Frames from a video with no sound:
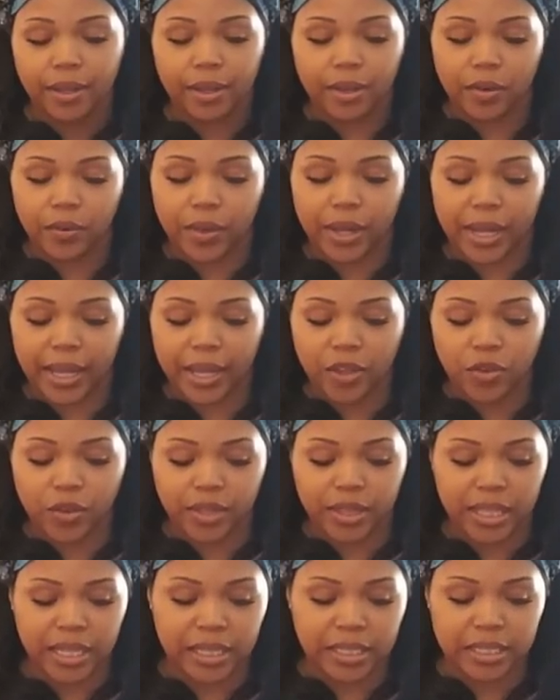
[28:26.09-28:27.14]
okay you
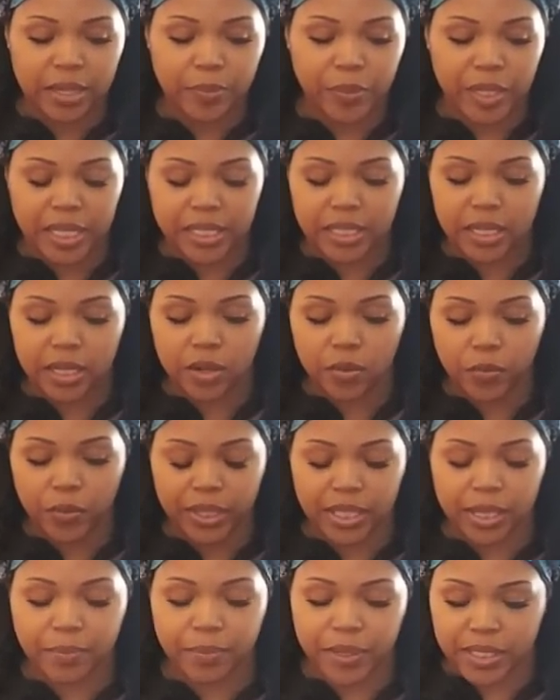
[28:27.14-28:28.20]
could think something's up
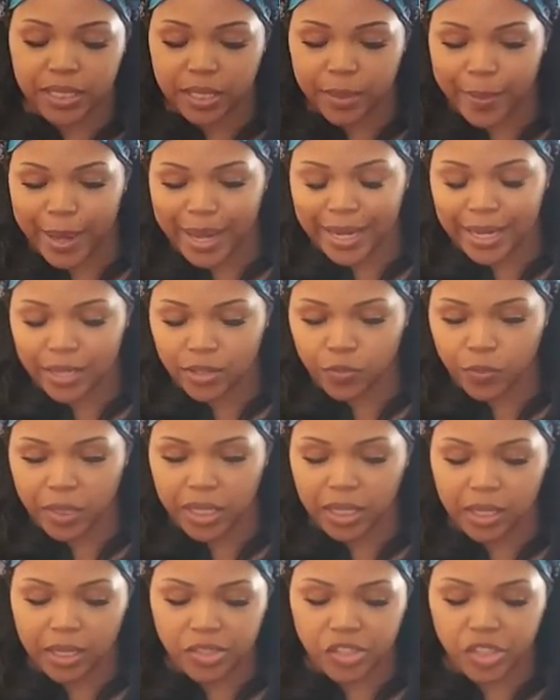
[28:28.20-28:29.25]
with them but somebody is
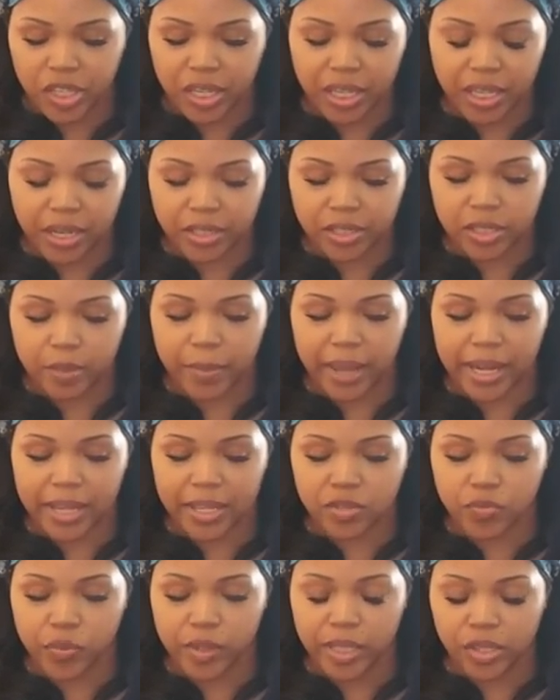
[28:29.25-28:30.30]
really legit here somebody
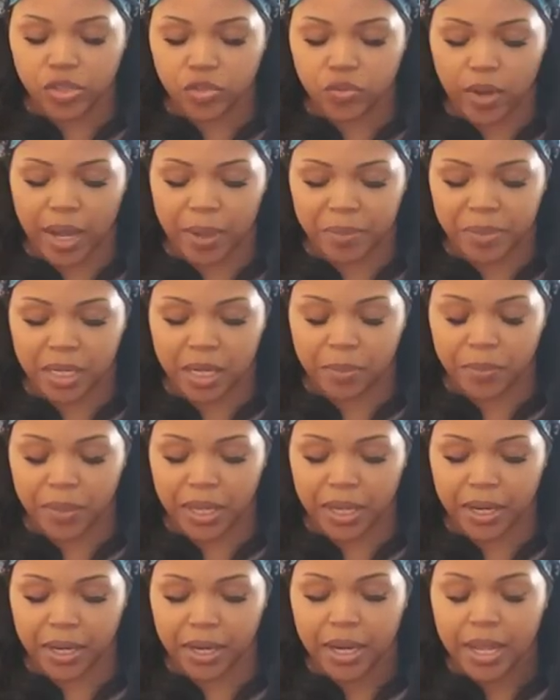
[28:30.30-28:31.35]
is really striped up
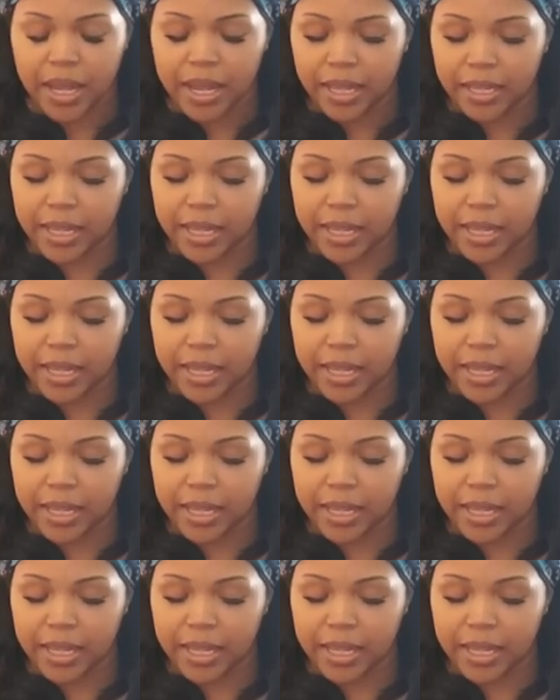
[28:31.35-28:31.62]
here